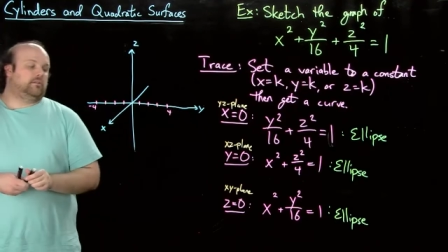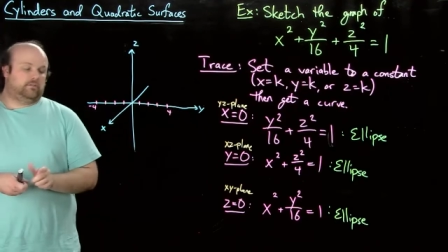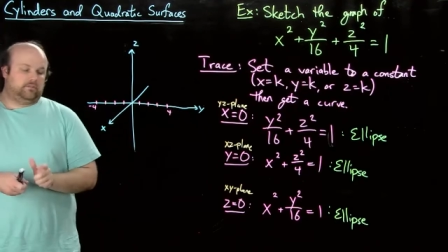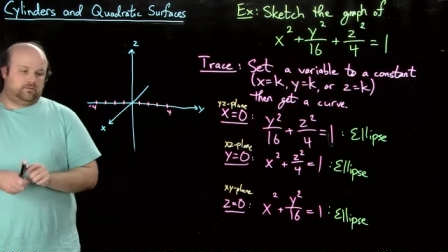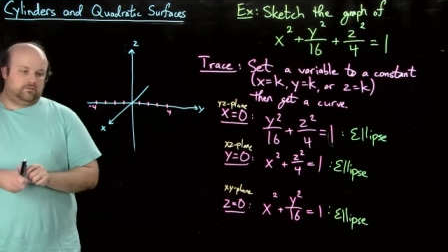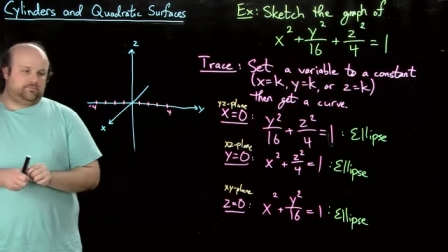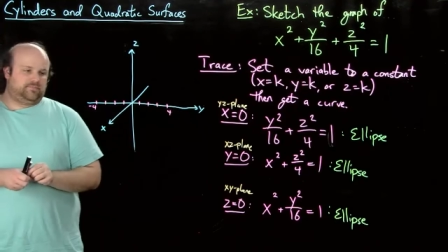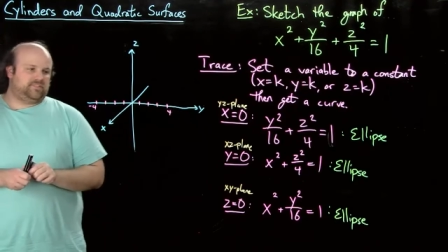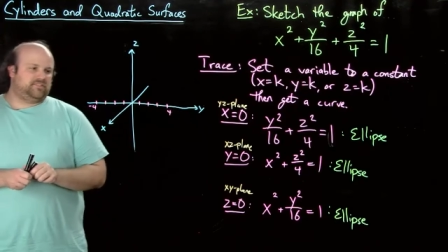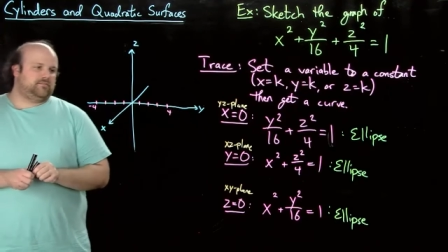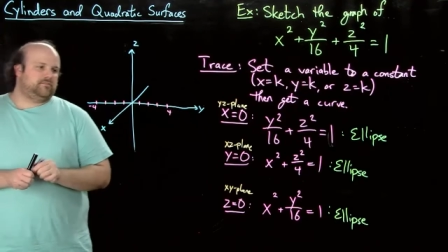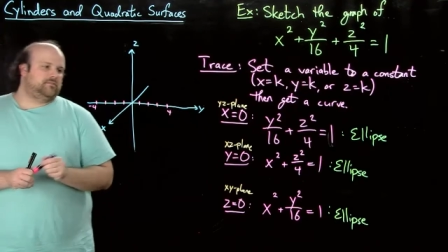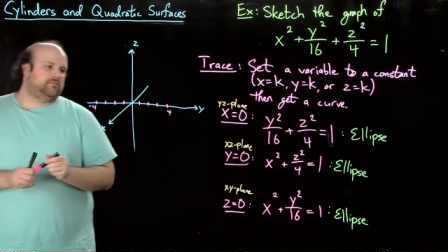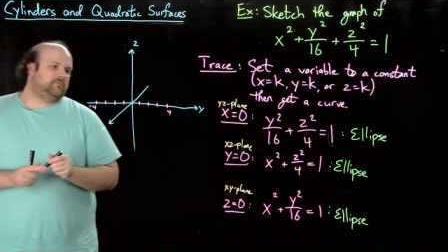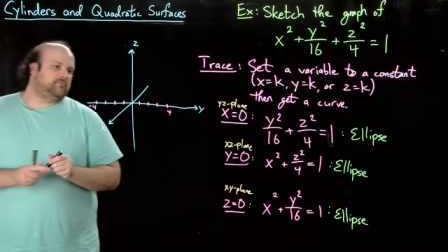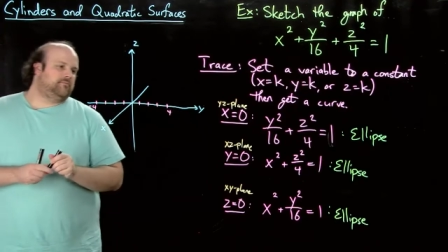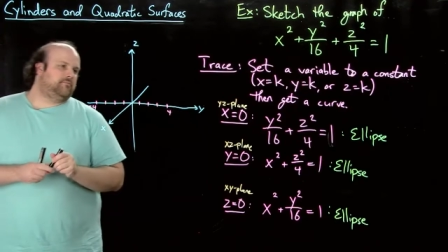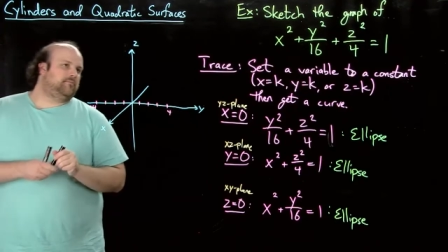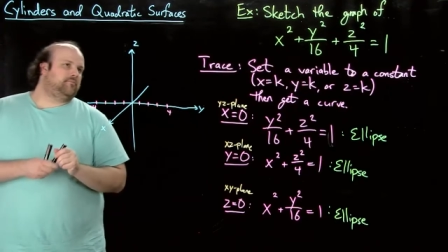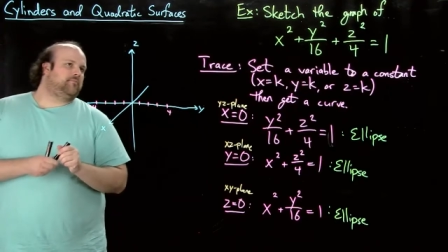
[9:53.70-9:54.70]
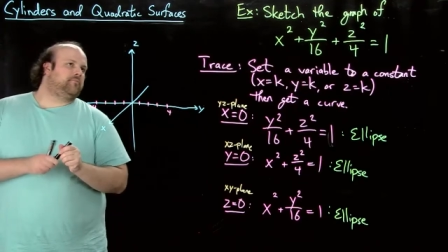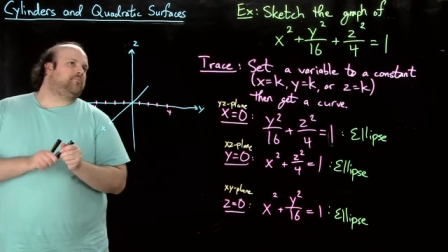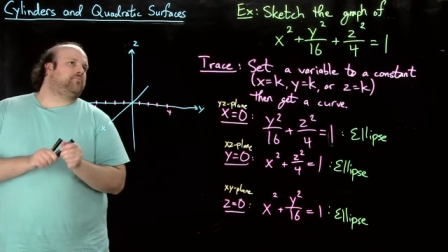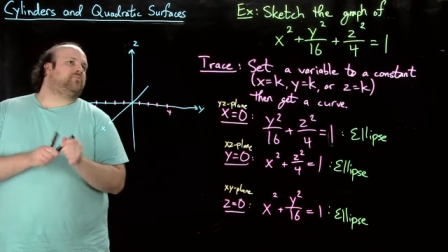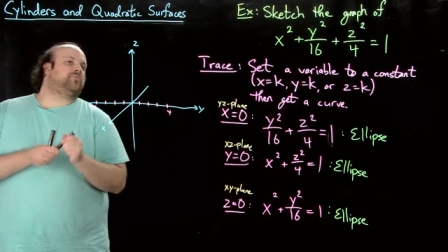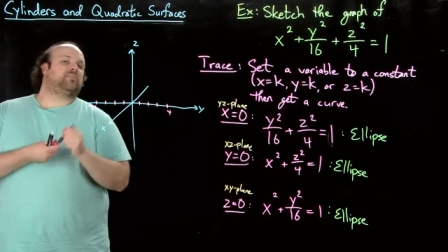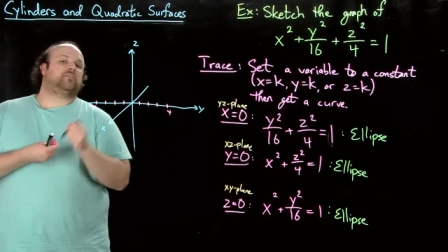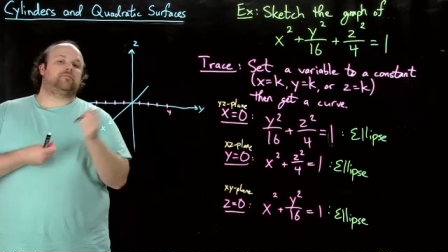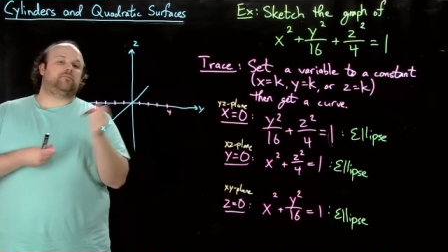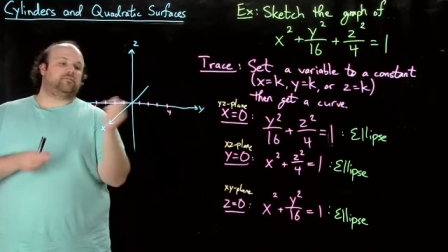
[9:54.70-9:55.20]
Oops.
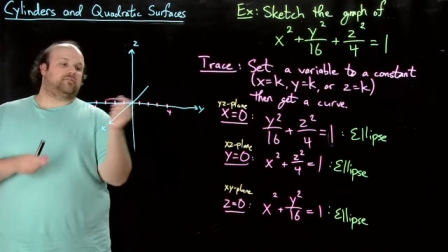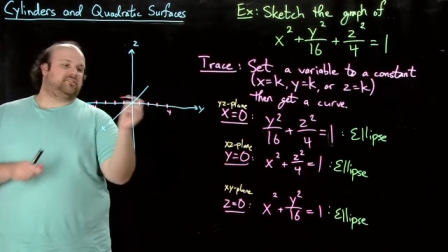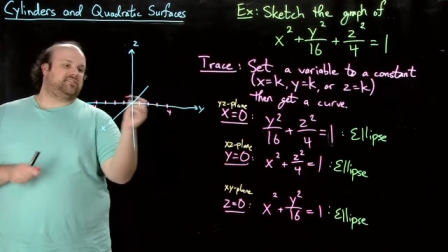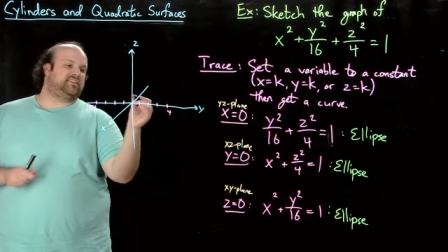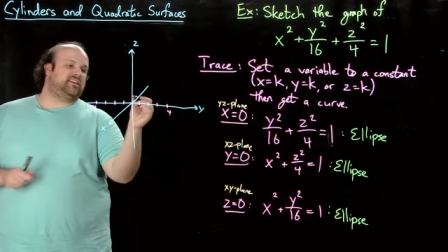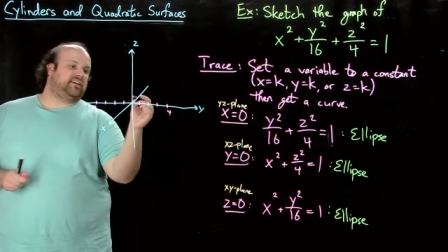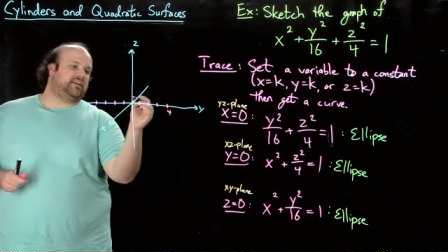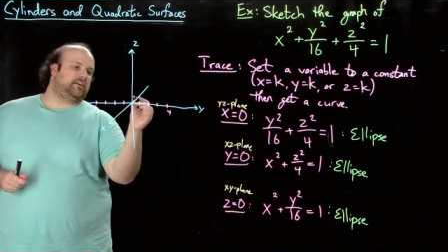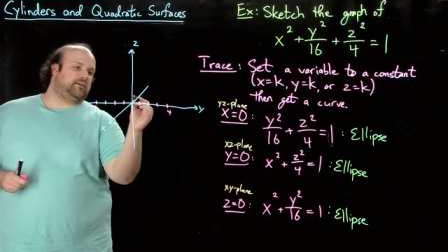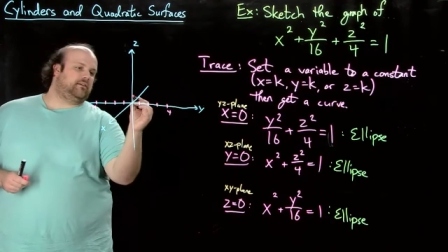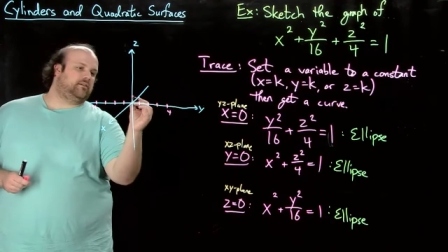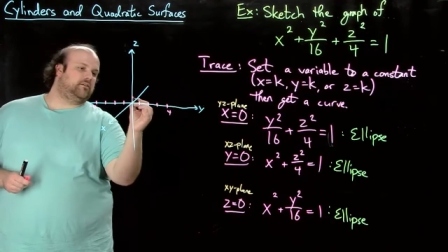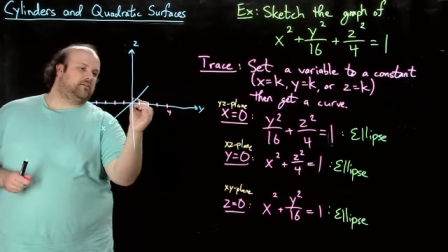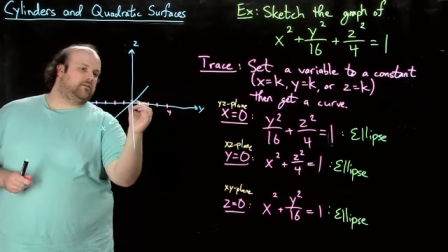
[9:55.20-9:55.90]
For z,